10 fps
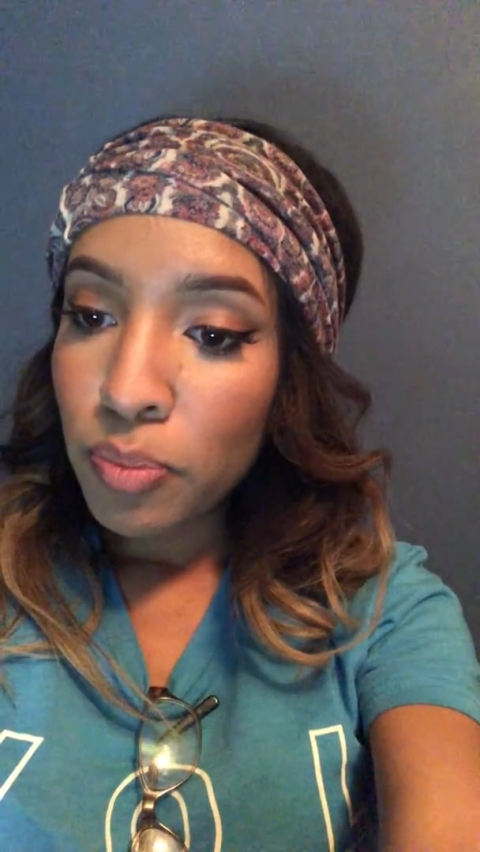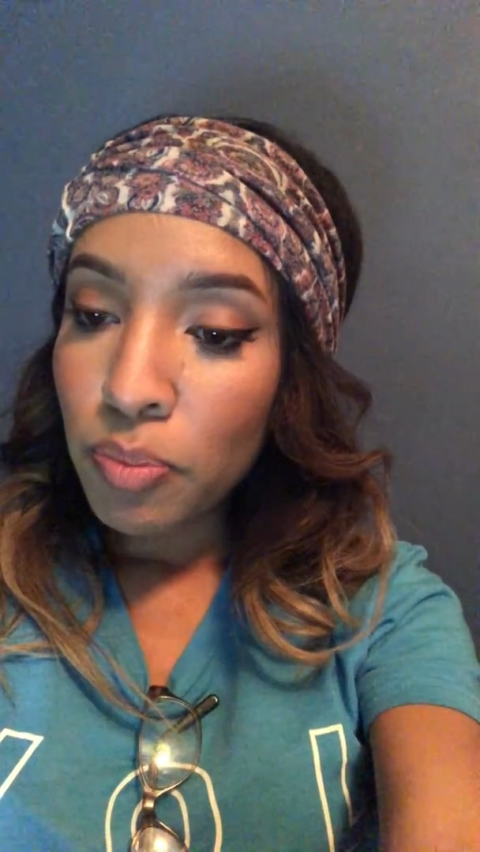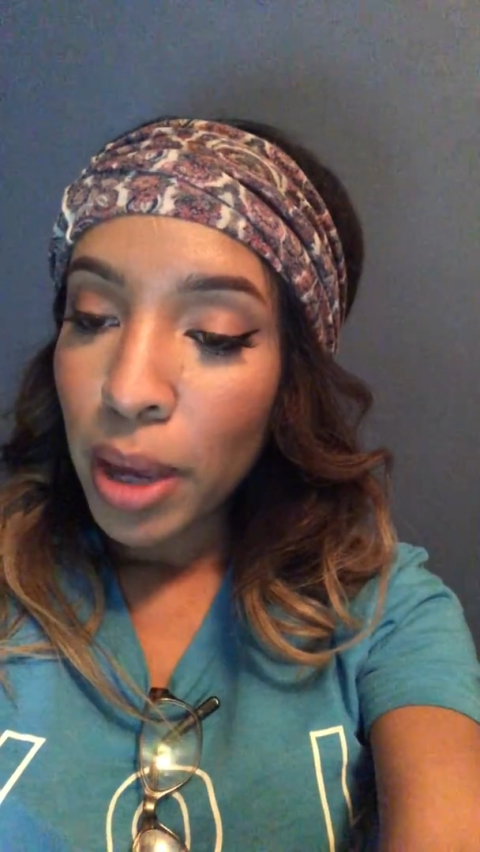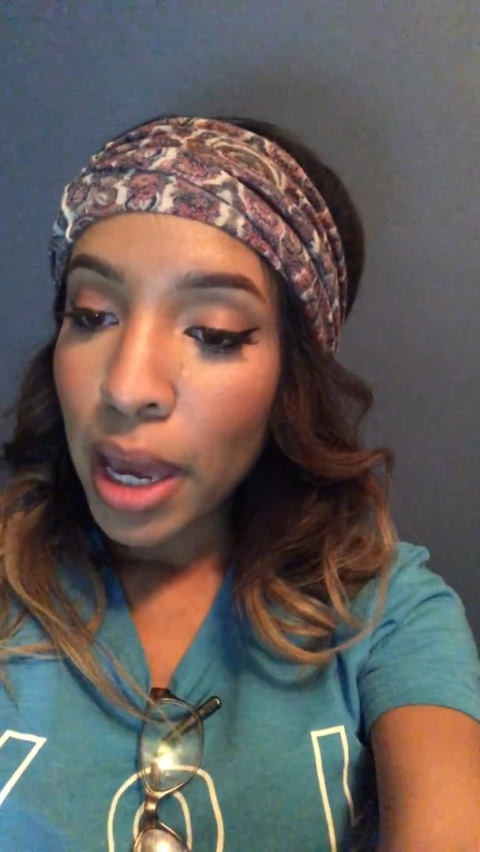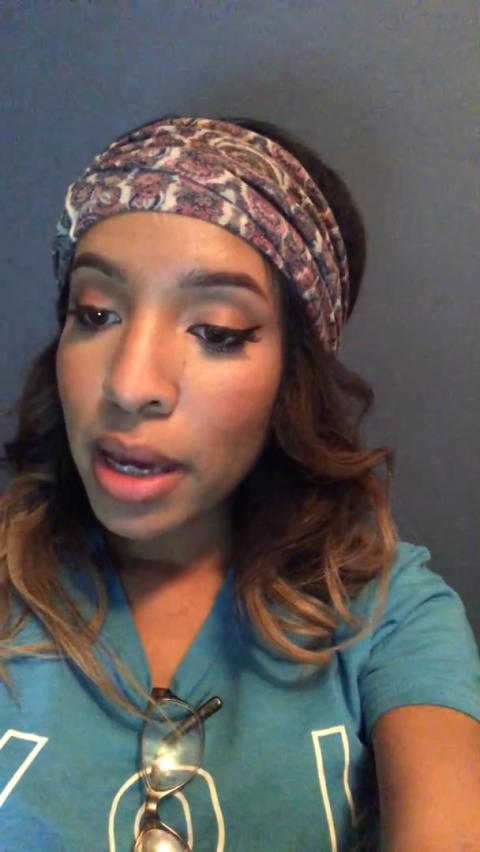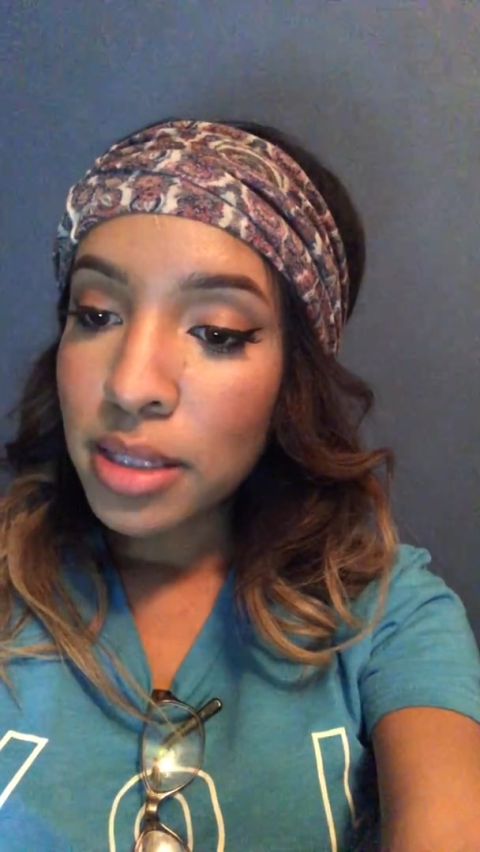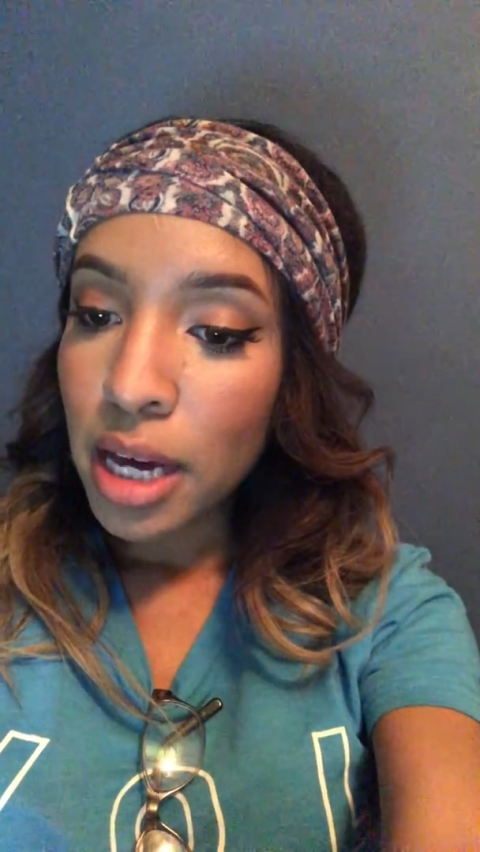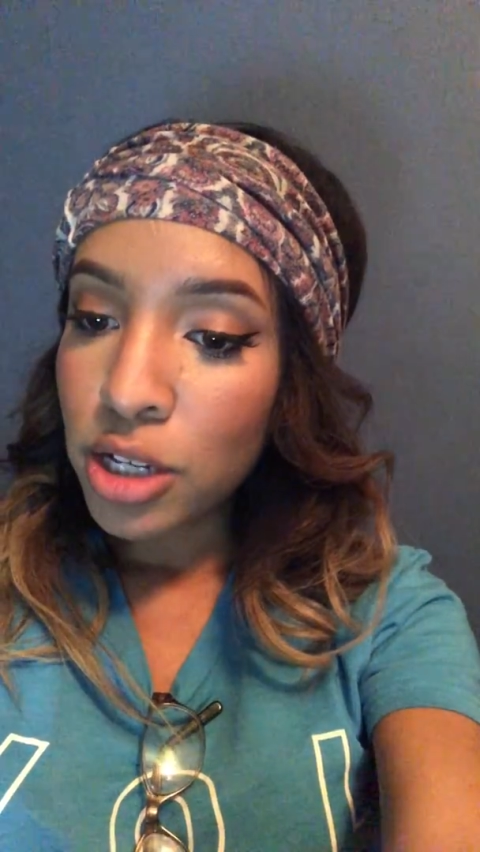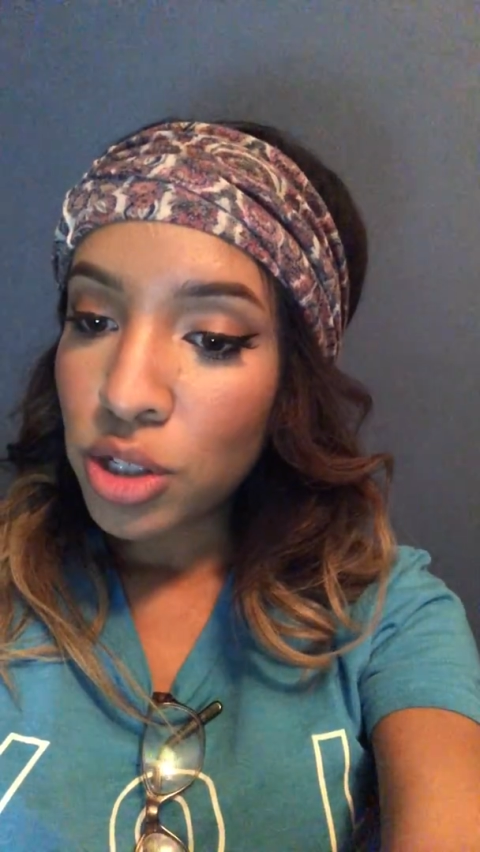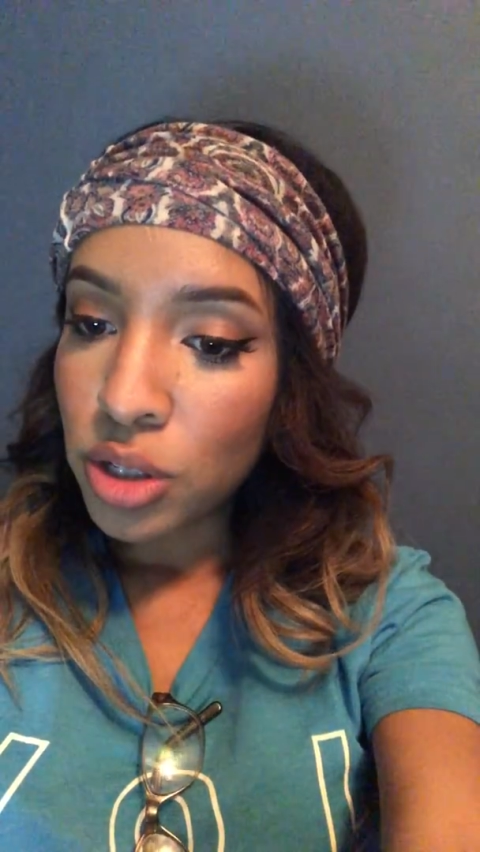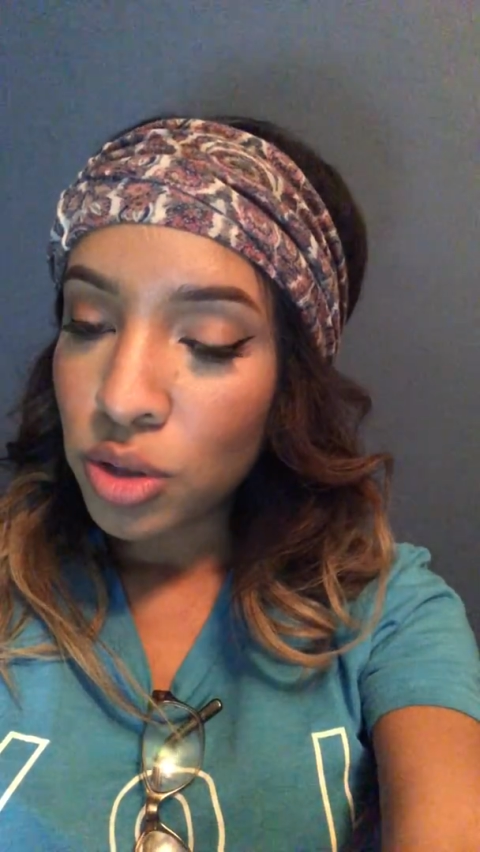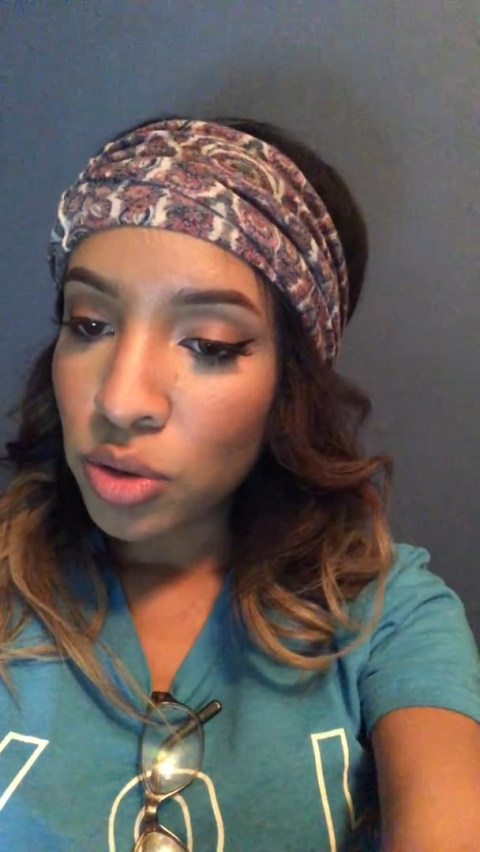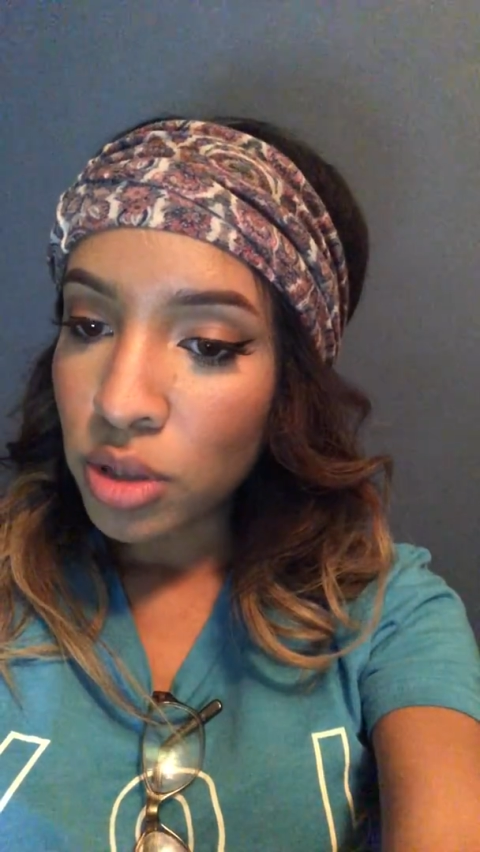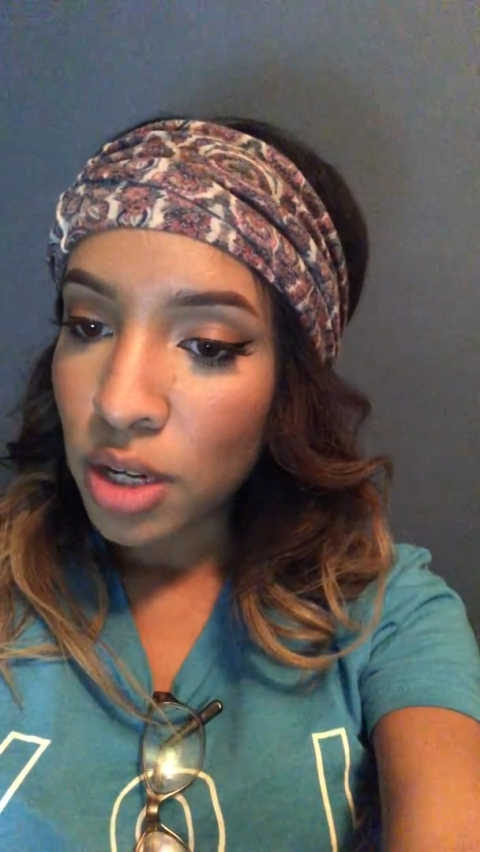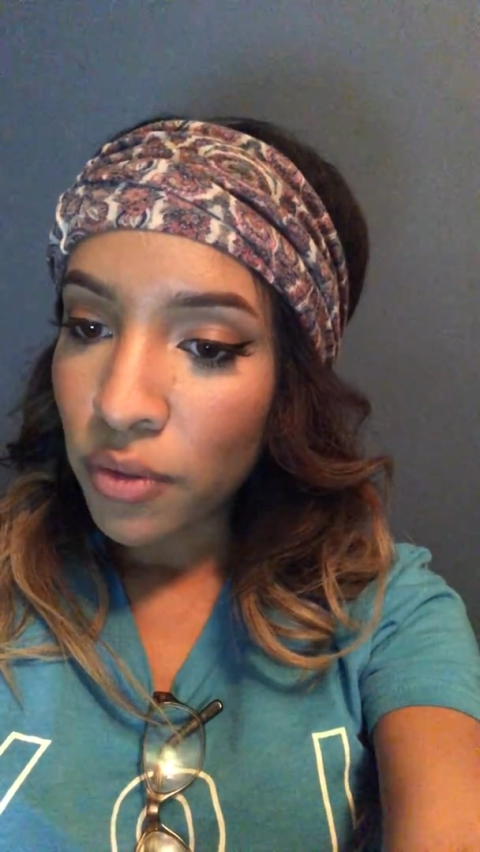paying attention to
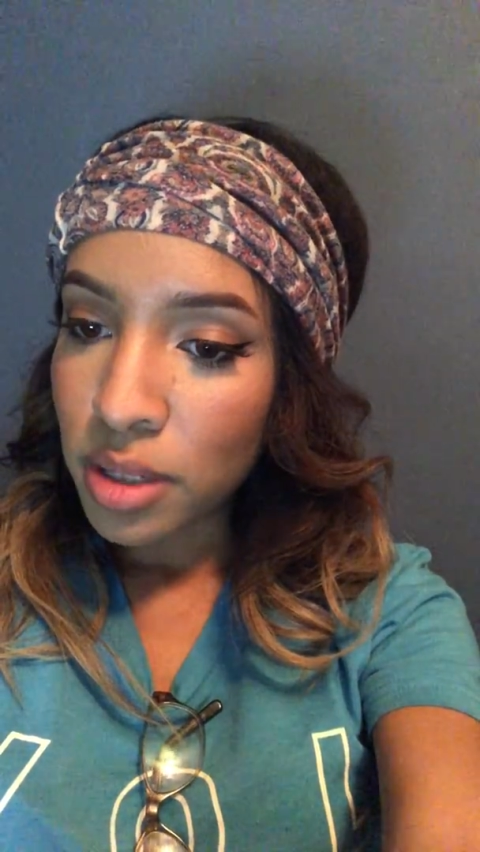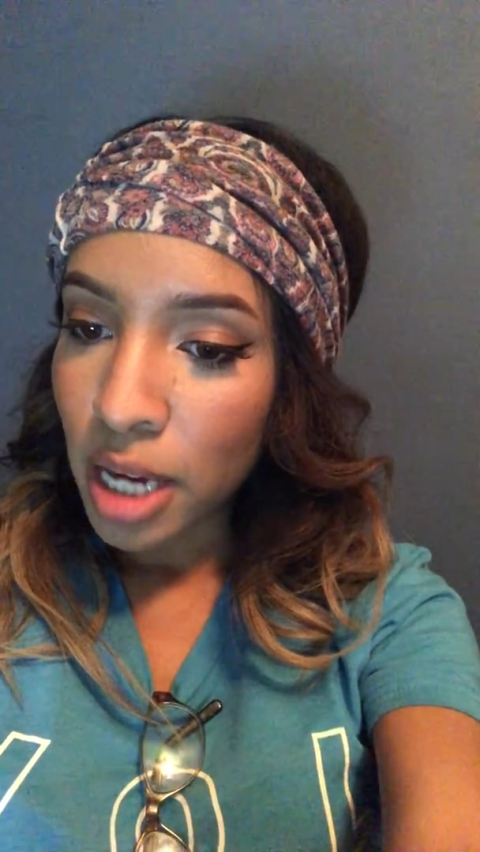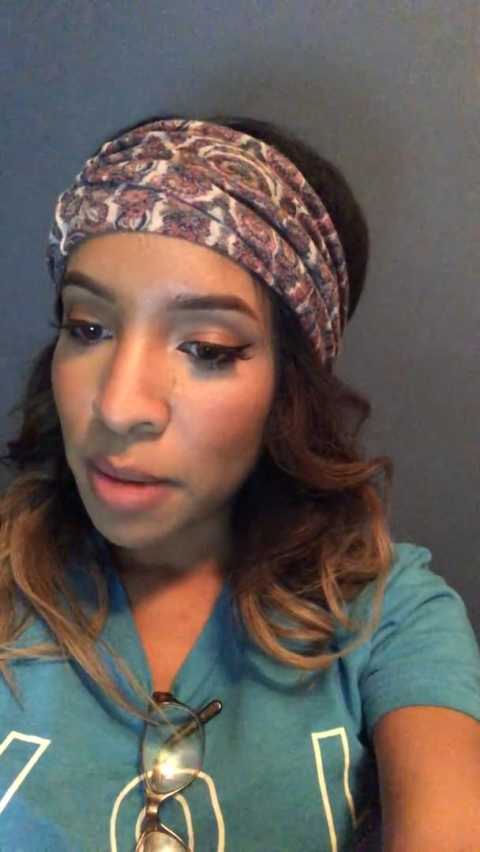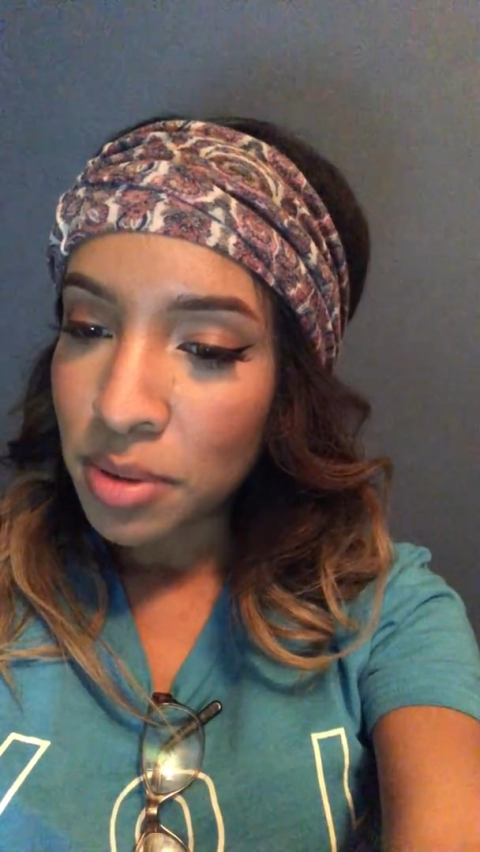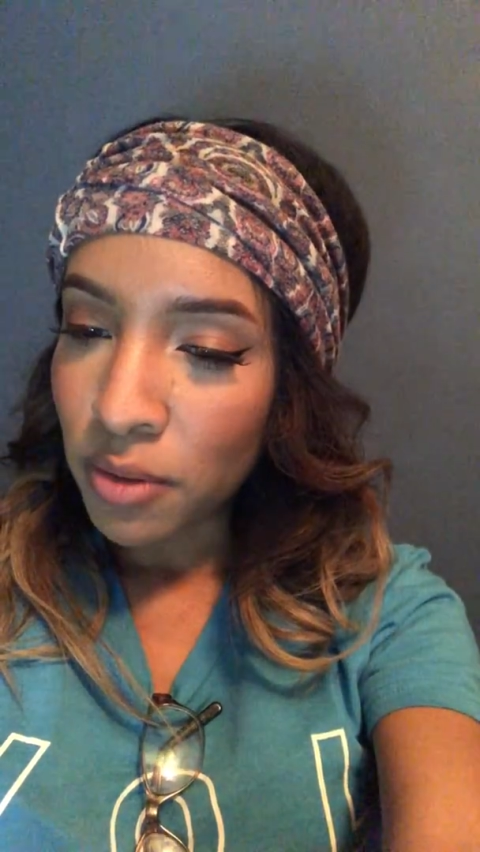the different types